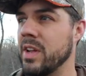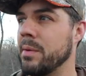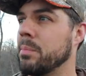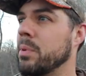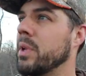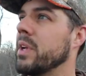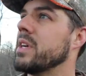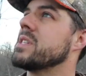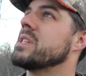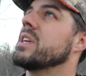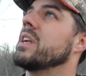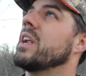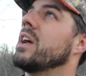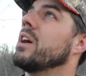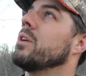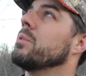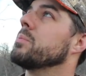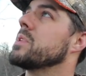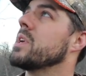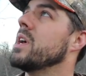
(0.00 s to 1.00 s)
And plus it
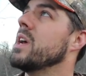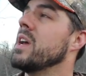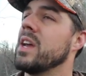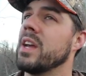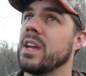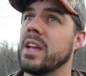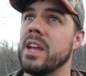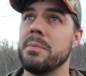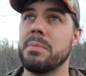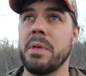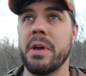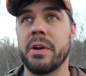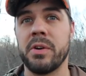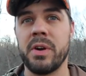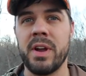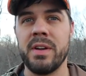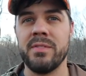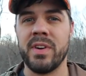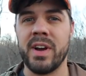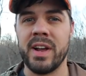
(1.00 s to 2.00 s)
helps keep that
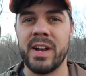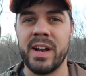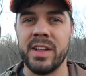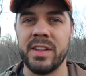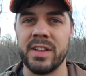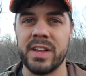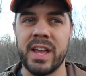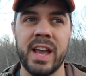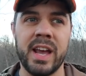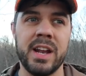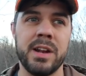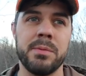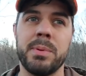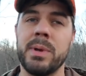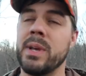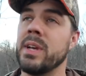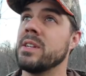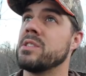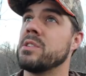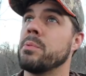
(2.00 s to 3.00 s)
grapevine out of the
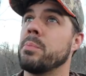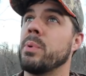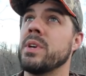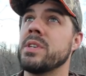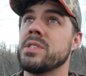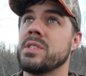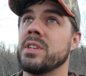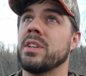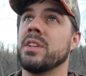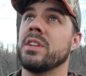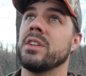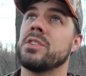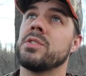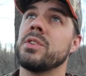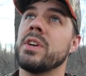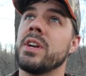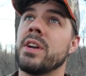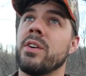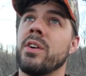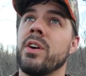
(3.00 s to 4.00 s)
canopy and suppressing the
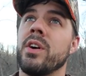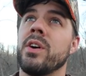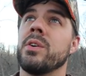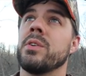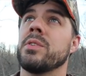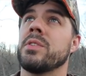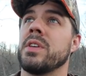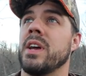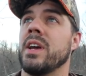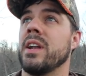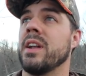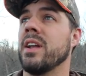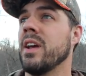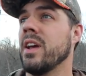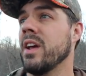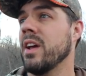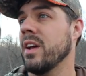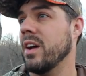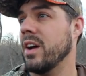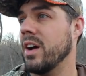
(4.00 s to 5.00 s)
tree growth and,
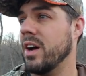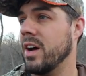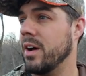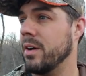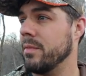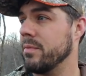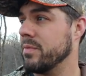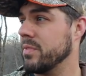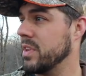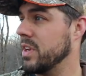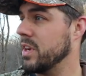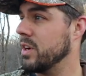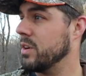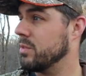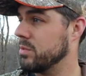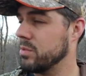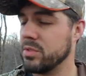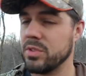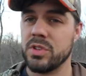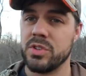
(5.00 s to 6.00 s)
um, you
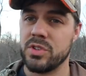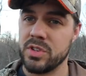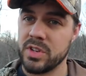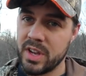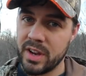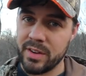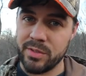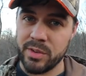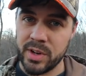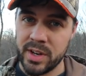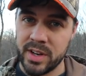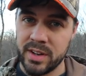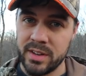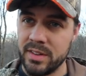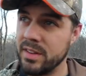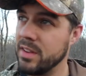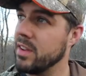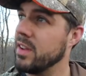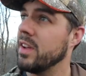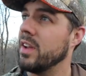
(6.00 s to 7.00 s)
know, covering
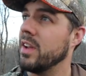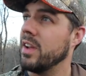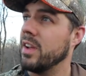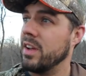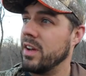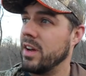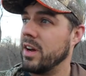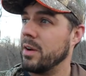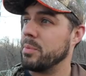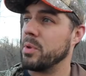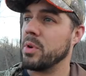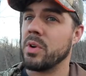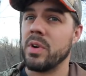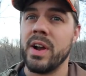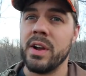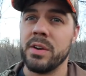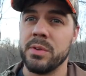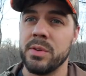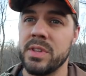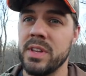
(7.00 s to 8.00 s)
up the
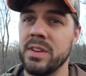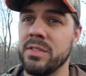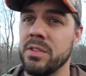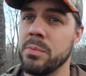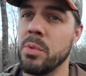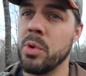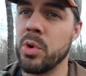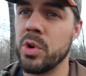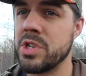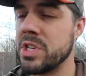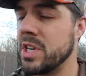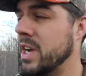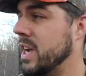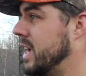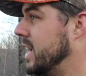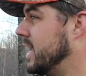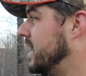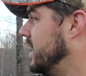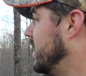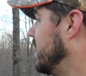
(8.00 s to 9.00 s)
ground with even more
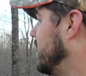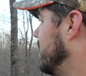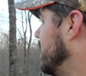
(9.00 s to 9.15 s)
shade.